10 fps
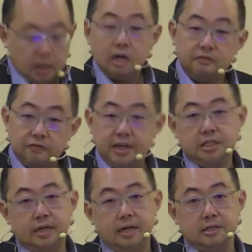A fresh
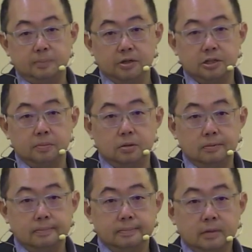start is possible.
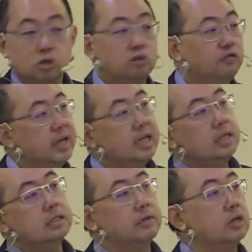Your
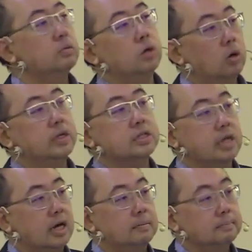feelings of guilt will always
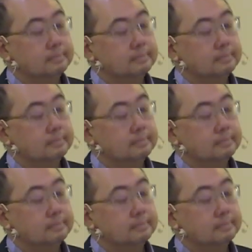come.